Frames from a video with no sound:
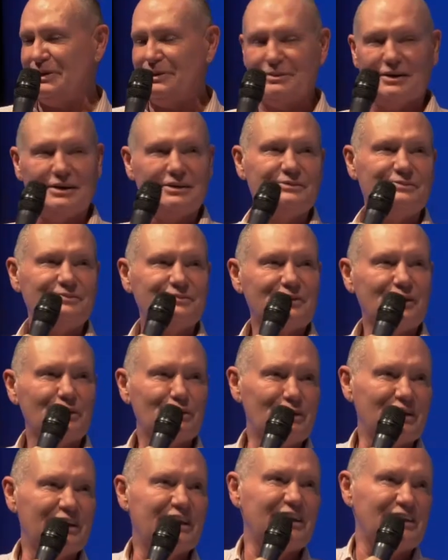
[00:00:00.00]
people,
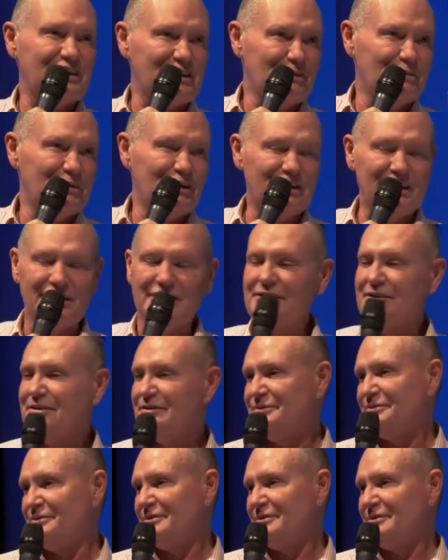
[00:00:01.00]
we gave the money.